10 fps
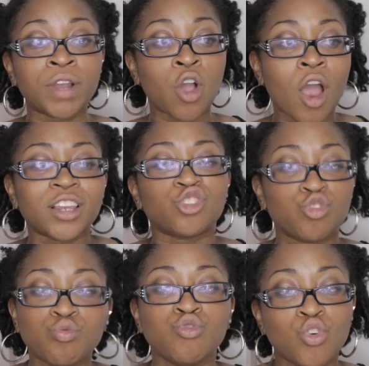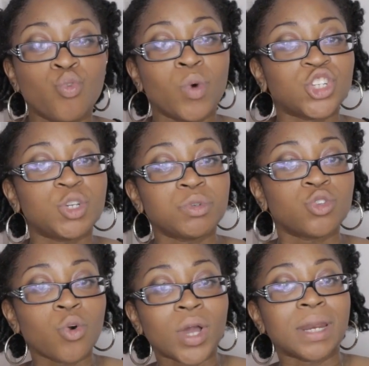regardless, you knew what she was
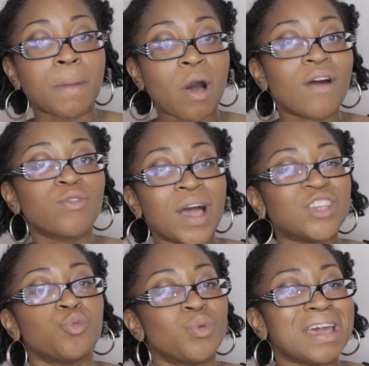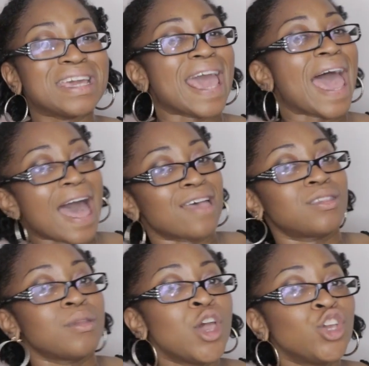talking about. Otherwise, you wouldn't have gasped.